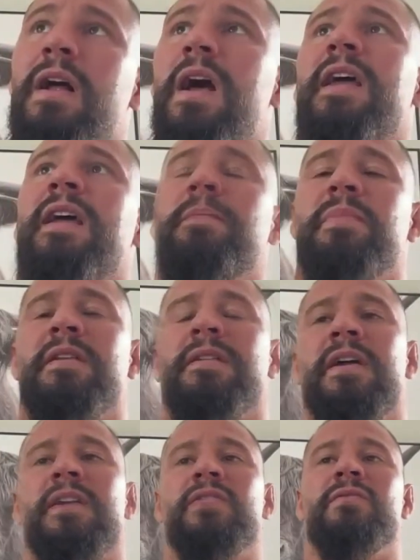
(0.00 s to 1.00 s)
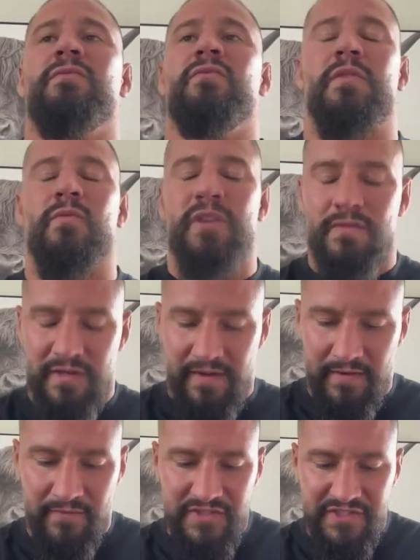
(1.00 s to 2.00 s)
had been like we
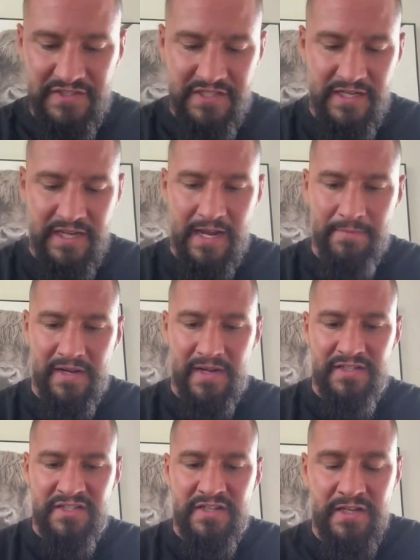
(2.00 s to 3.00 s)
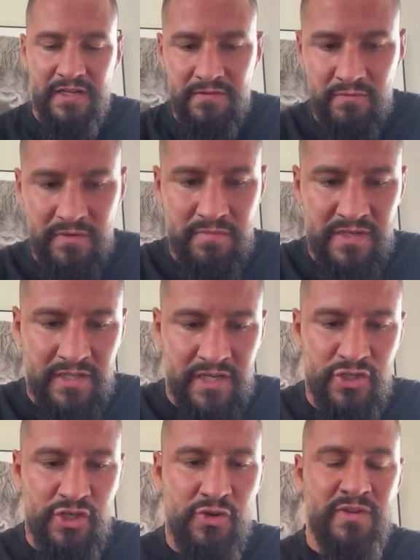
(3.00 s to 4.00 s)
ever since he came to NXT, we've been
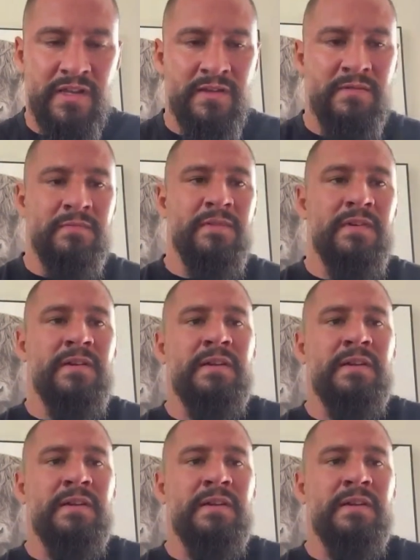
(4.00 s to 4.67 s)
like joking